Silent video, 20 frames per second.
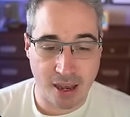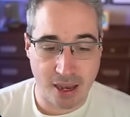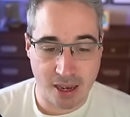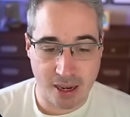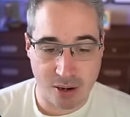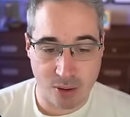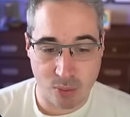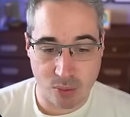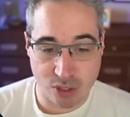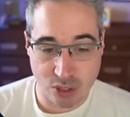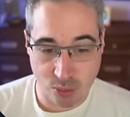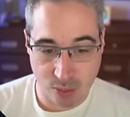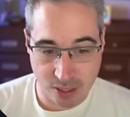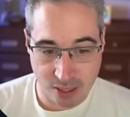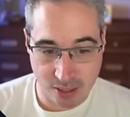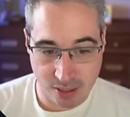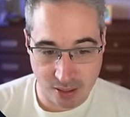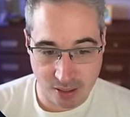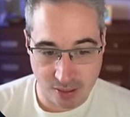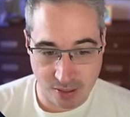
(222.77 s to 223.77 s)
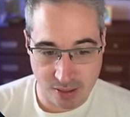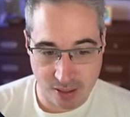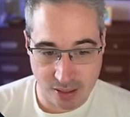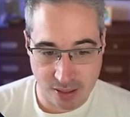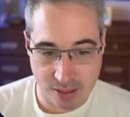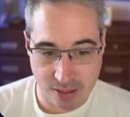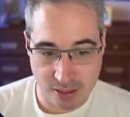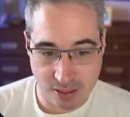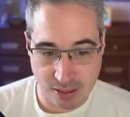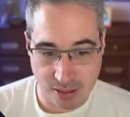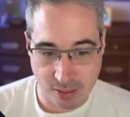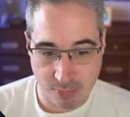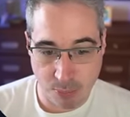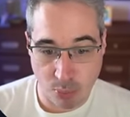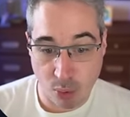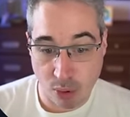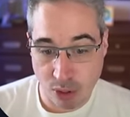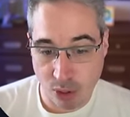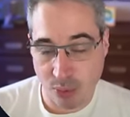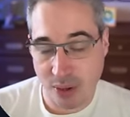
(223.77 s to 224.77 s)
We're doing the
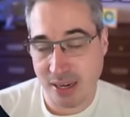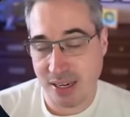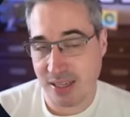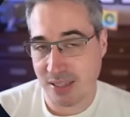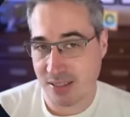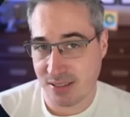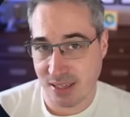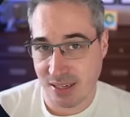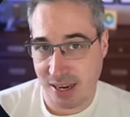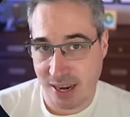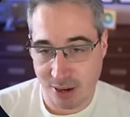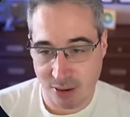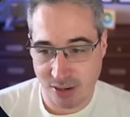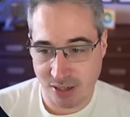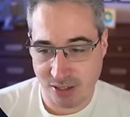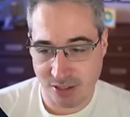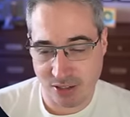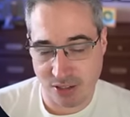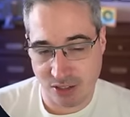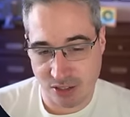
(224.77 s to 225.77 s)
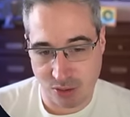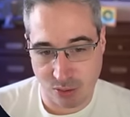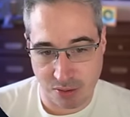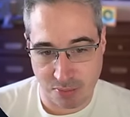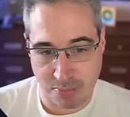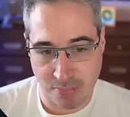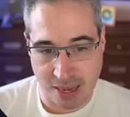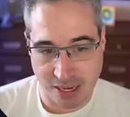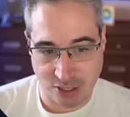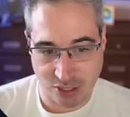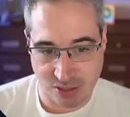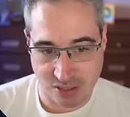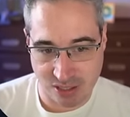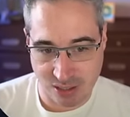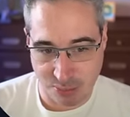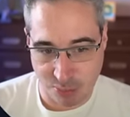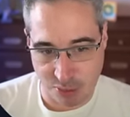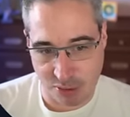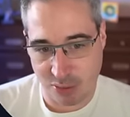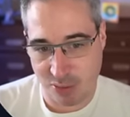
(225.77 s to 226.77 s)
border radius inherit just so it matches
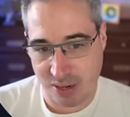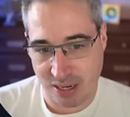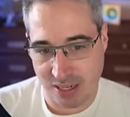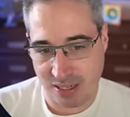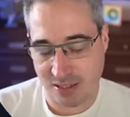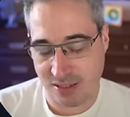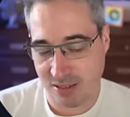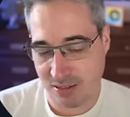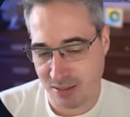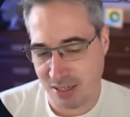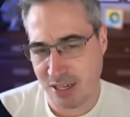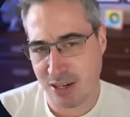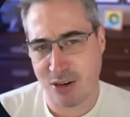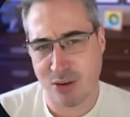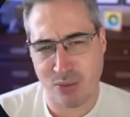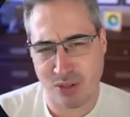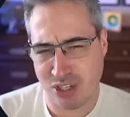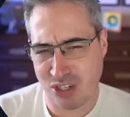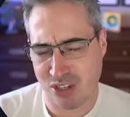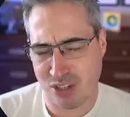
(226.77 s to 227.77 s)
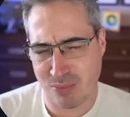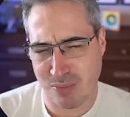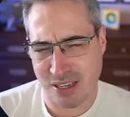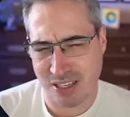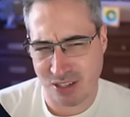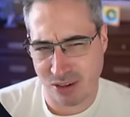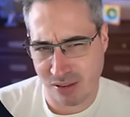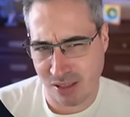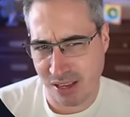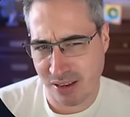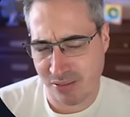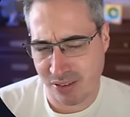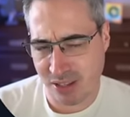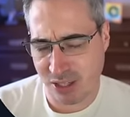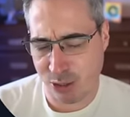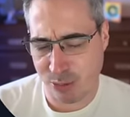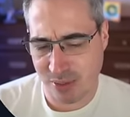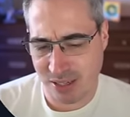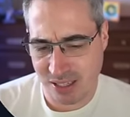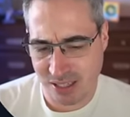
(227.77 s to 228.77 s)
the border radius here, which just makes our life a
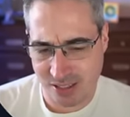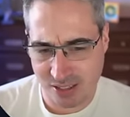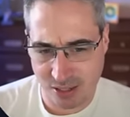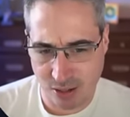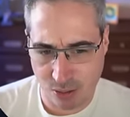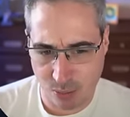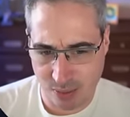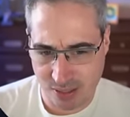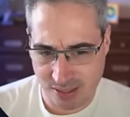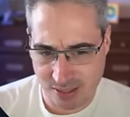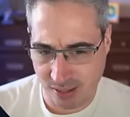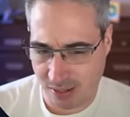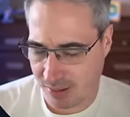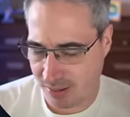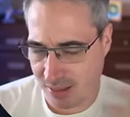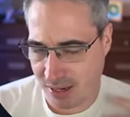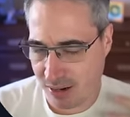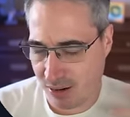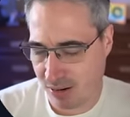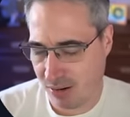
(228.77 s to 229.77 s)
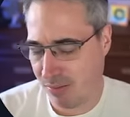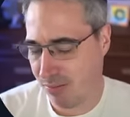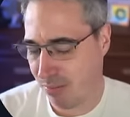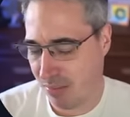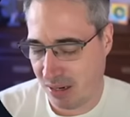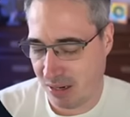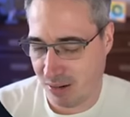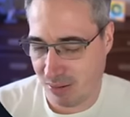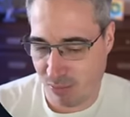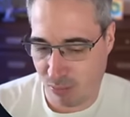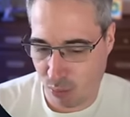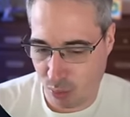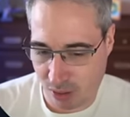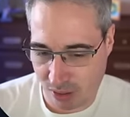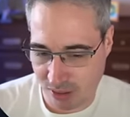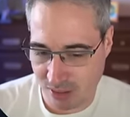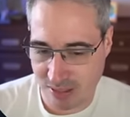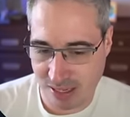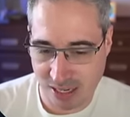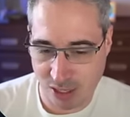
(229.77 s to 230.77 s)
little bit easier. We set it there and it
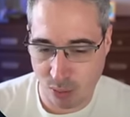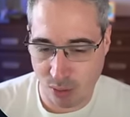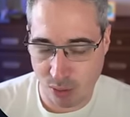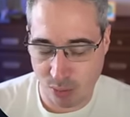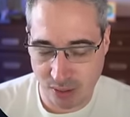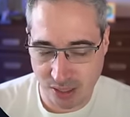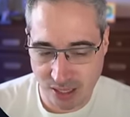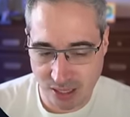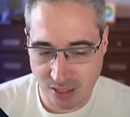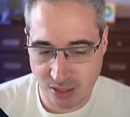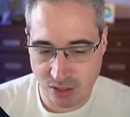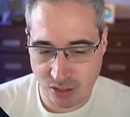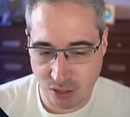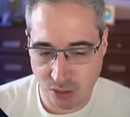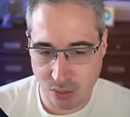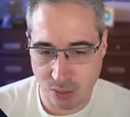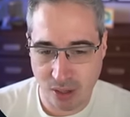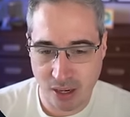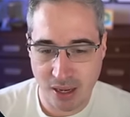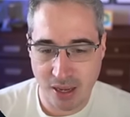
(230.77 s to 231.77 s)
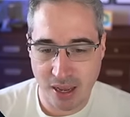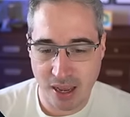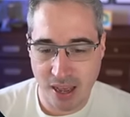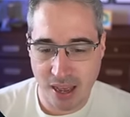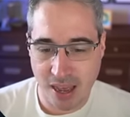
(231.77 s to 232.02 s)
works anywhere we need it to.